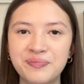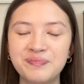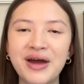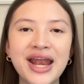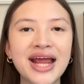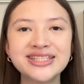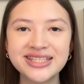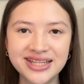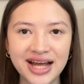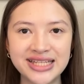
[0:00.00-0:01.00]
By
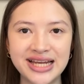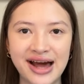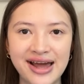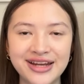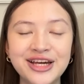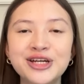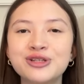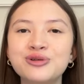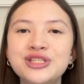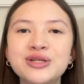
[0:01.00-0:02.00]
1999,
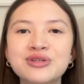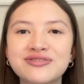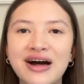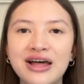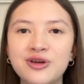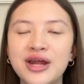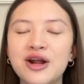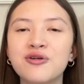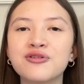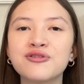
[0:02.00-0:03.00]
Gucci was valued at
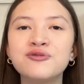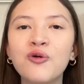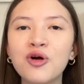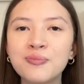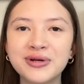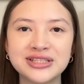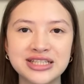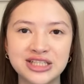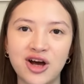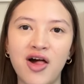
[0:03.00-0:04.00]
over $4
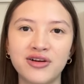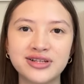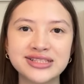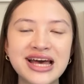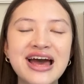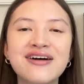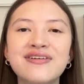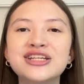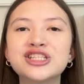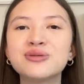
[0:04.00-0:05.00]
billion,
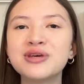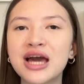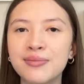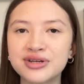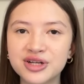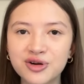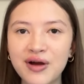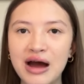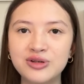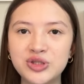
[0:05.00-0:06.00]
eventually becoming a
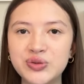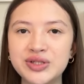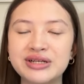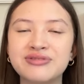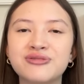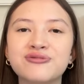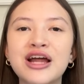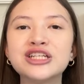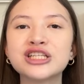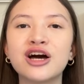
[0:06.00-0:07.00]
crown jewel of the
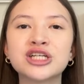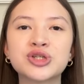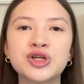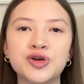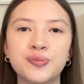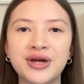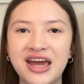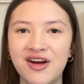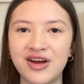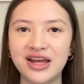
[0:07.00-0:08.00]
French luxury group
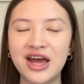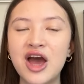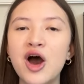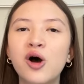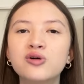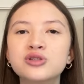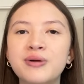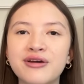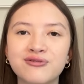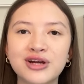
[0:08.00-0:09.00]
Kering, owned
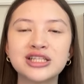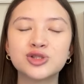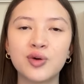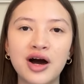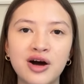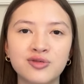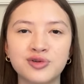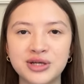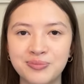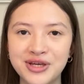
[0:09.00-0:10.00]
by
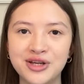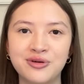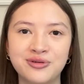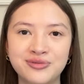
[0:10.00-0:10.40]
François-Henri Pinault.